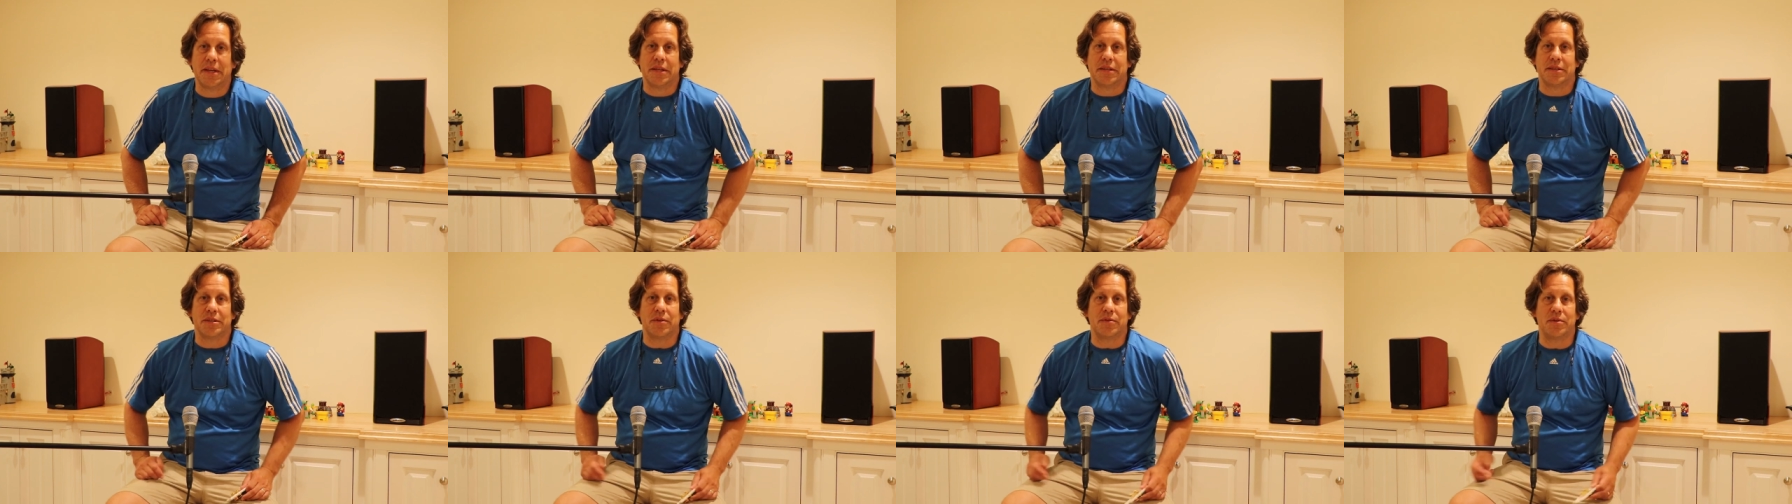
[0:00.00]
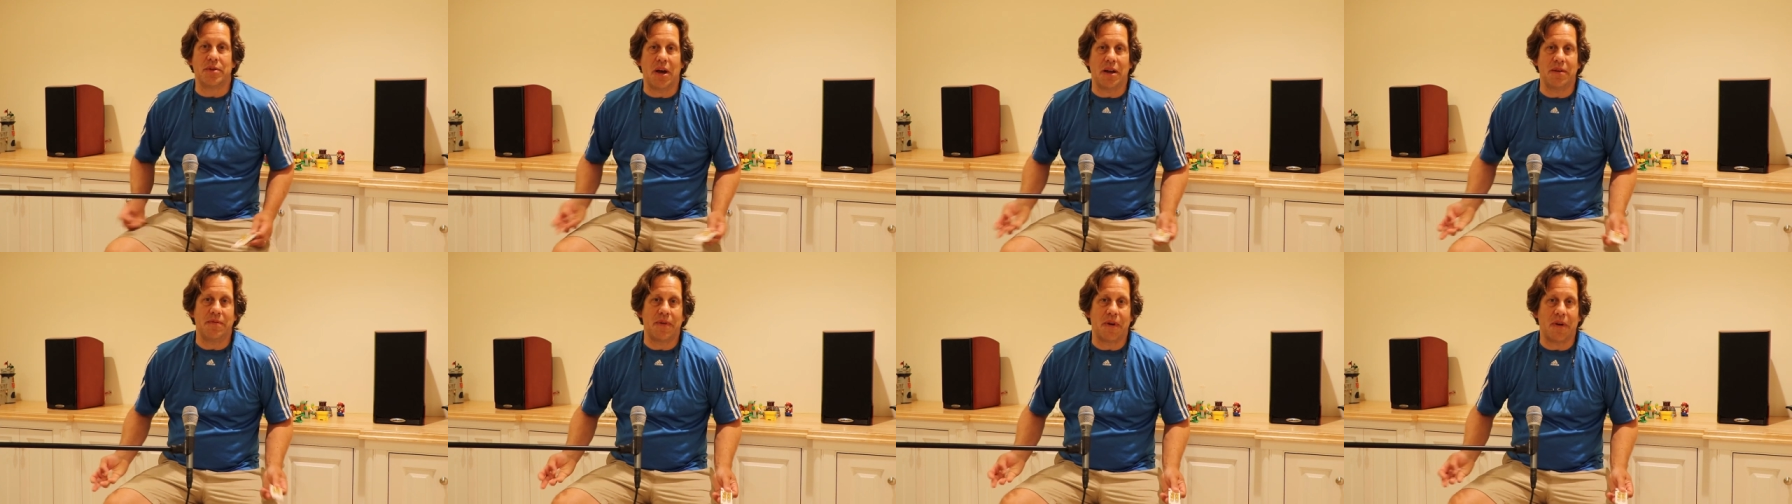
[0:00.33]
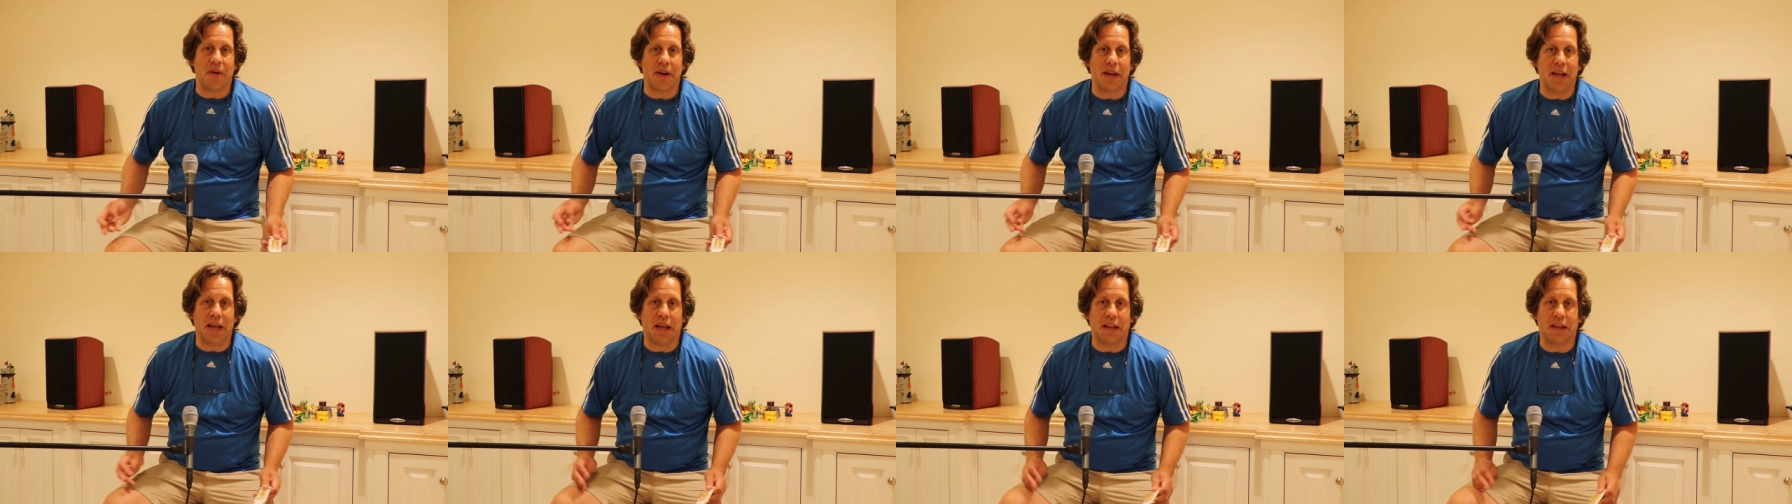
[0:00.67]
So not
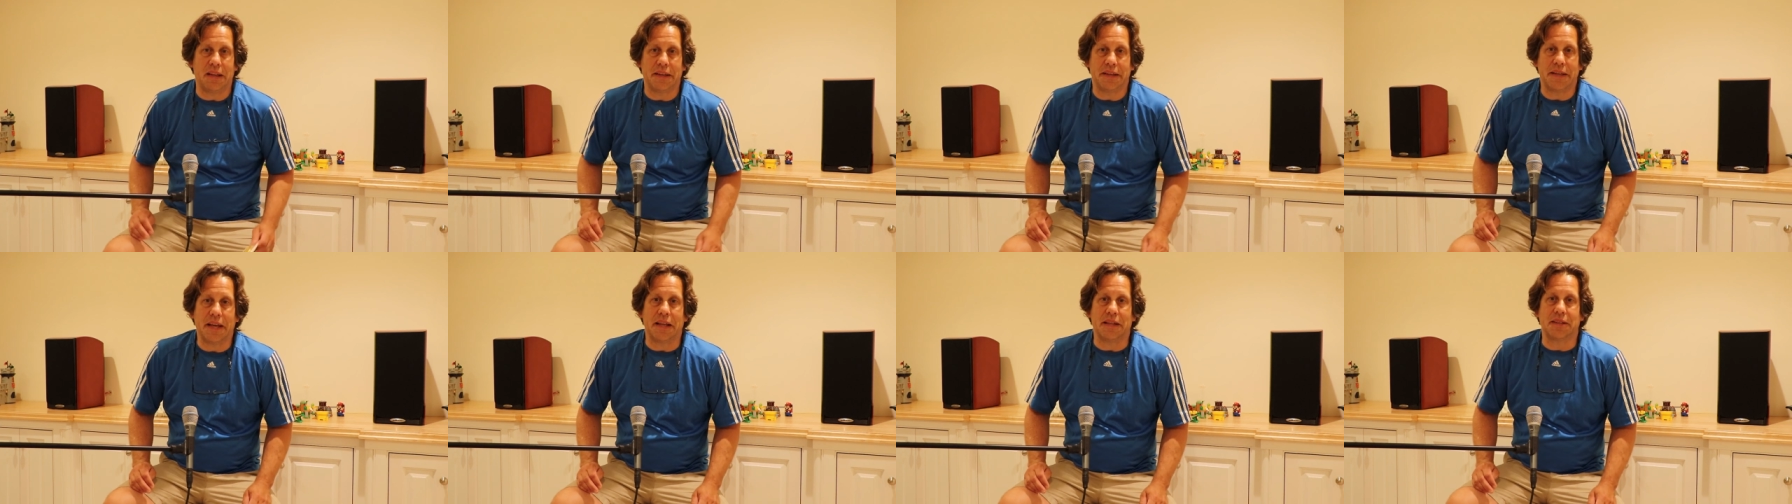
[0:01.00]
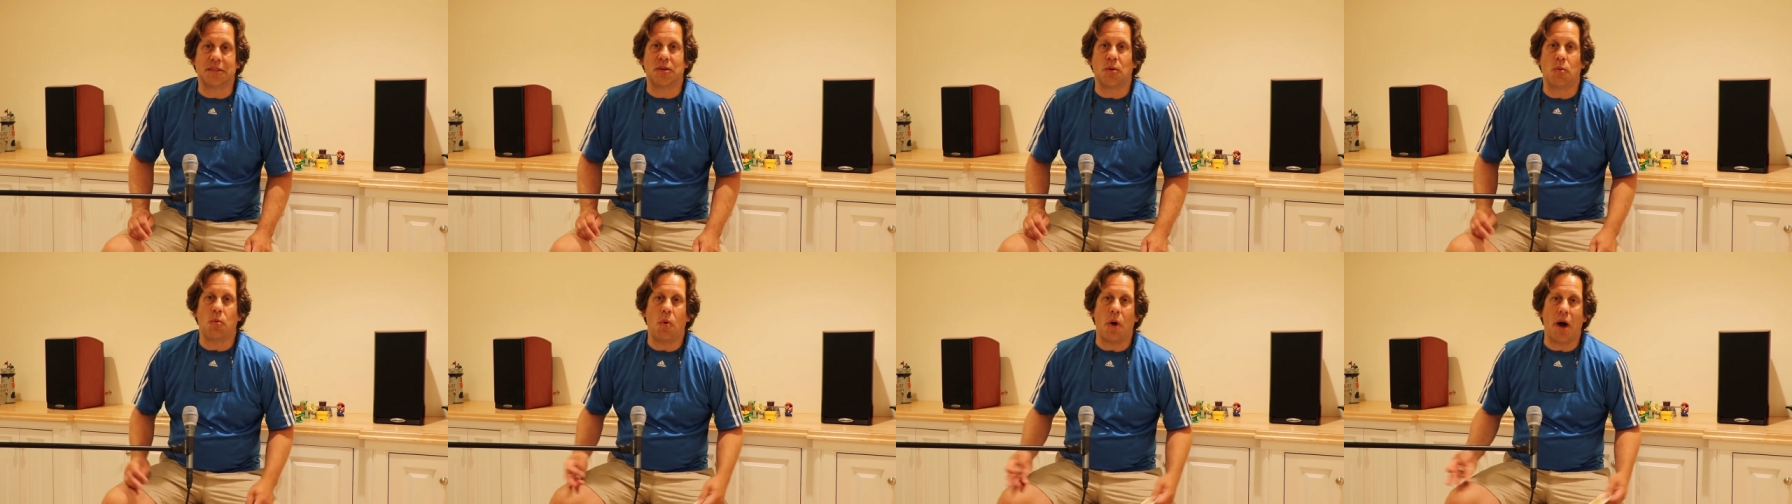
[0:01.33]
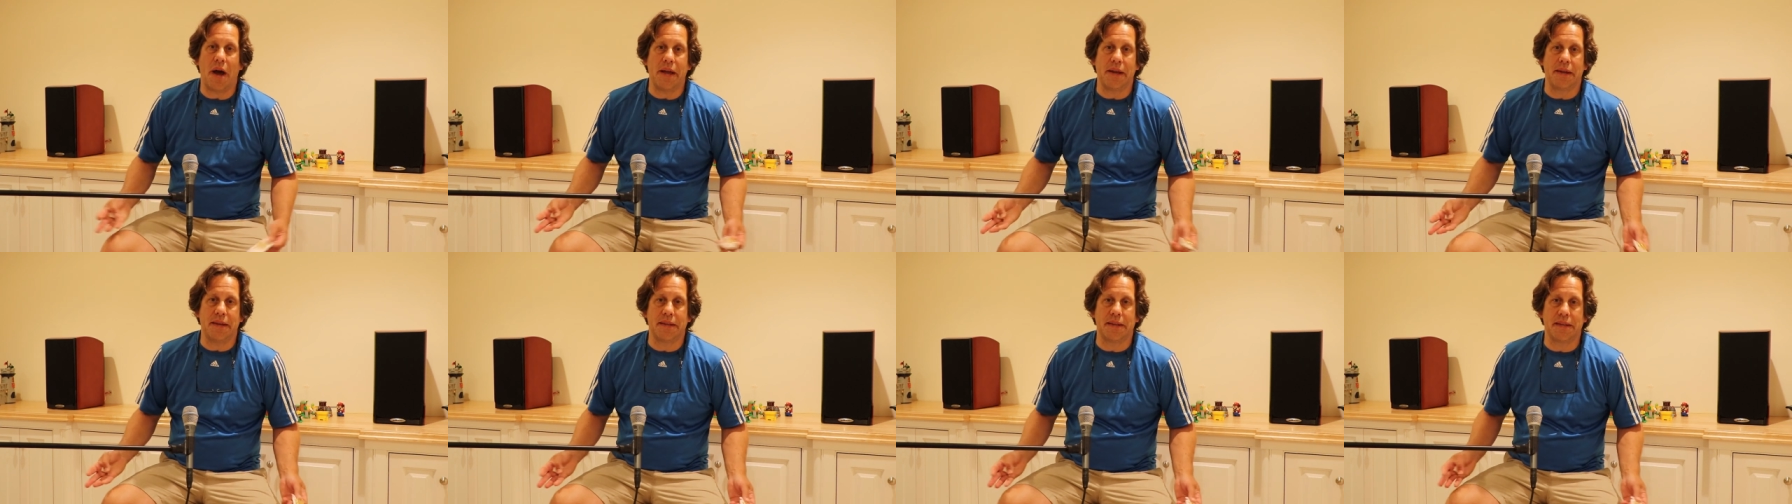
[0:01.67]
very elegant. So
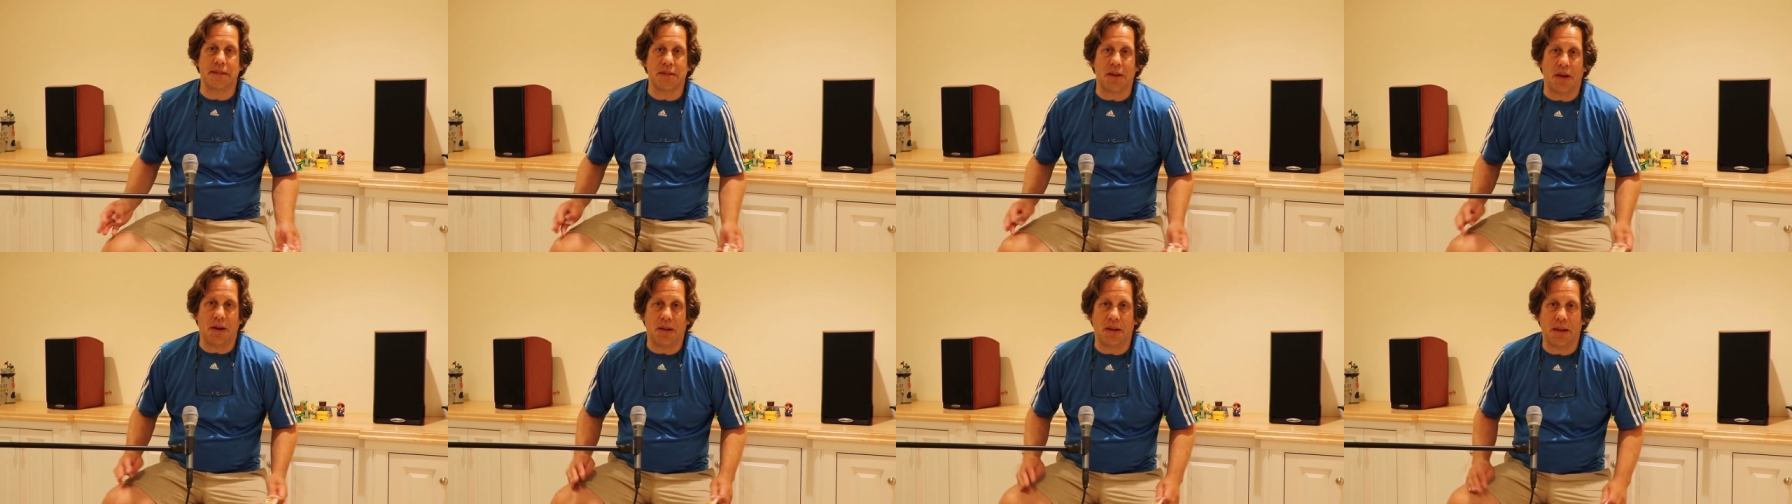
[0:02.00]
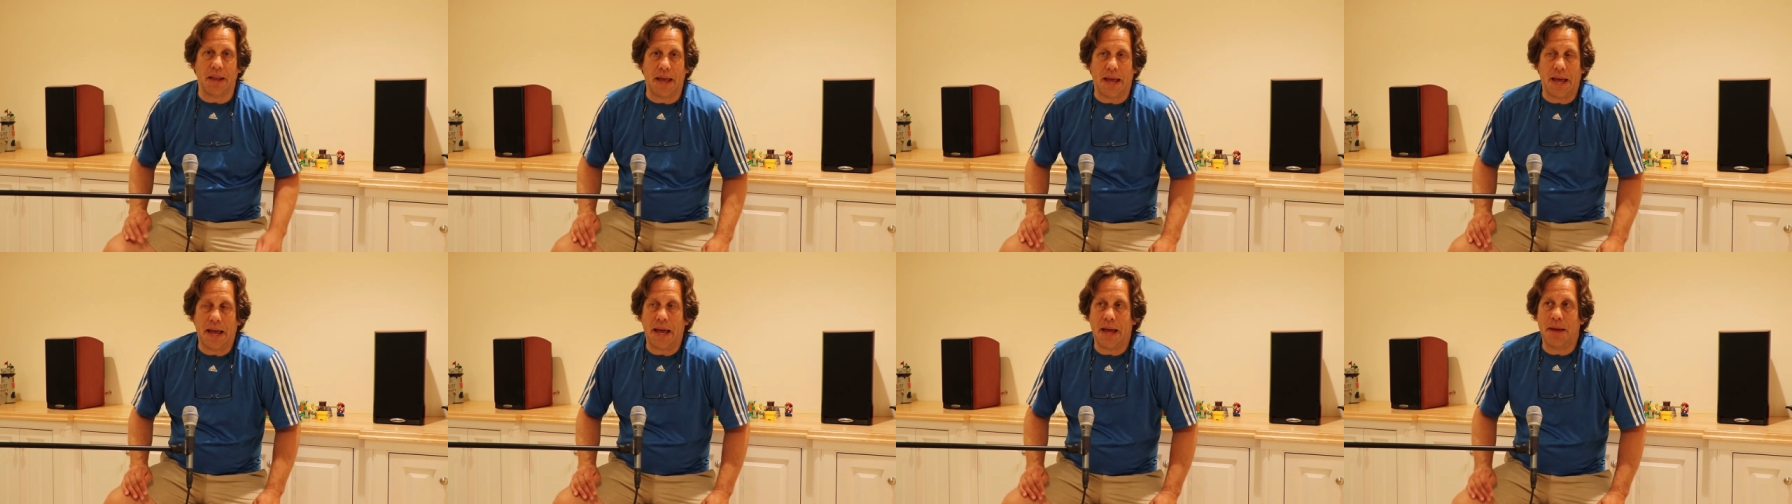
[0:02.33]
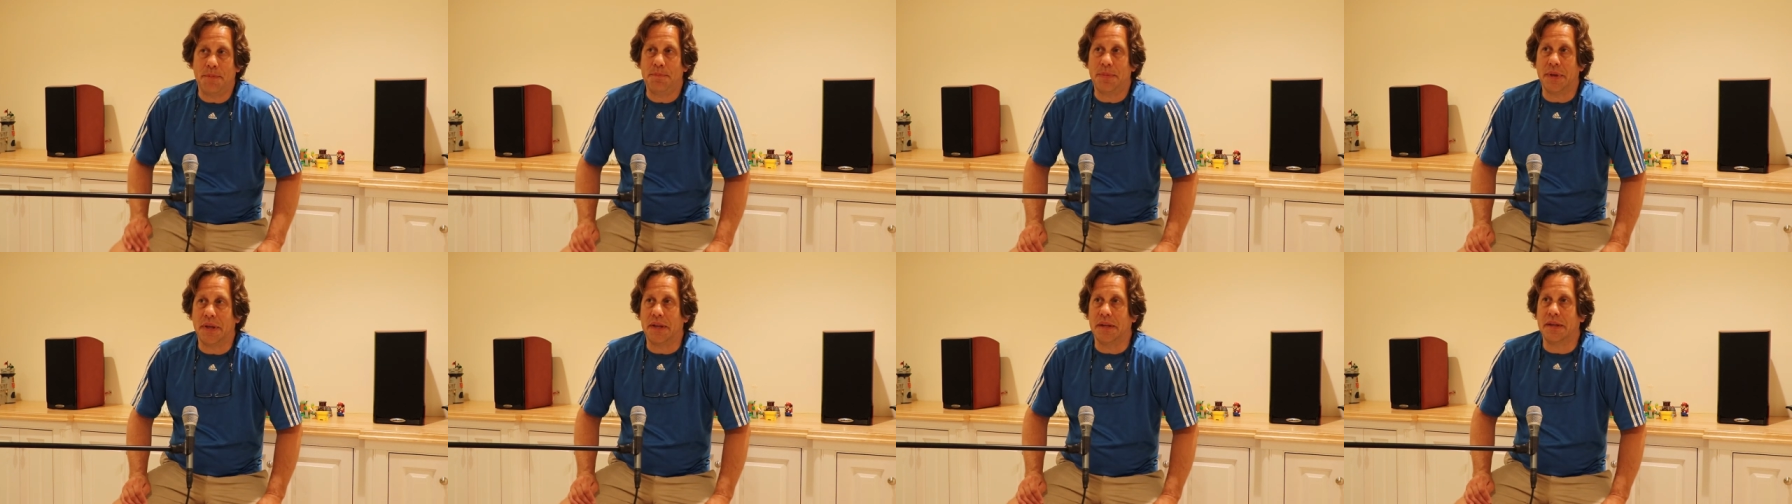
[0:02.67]
why did this all
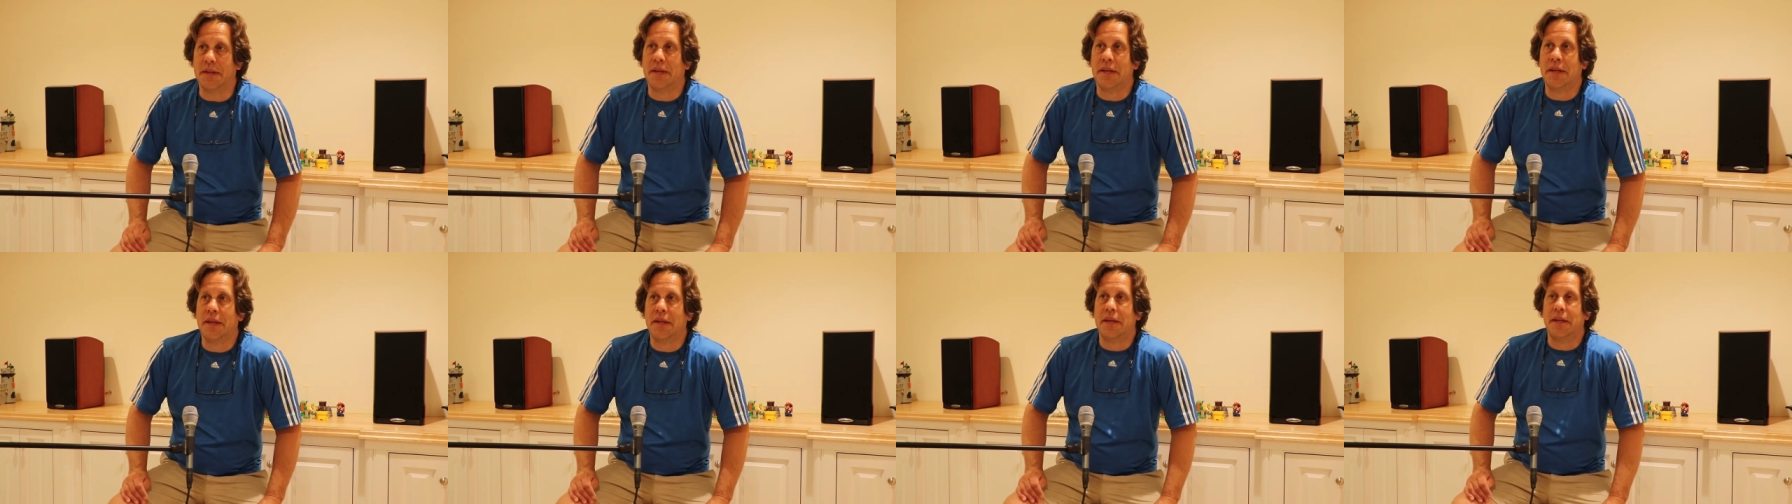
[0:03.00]
happen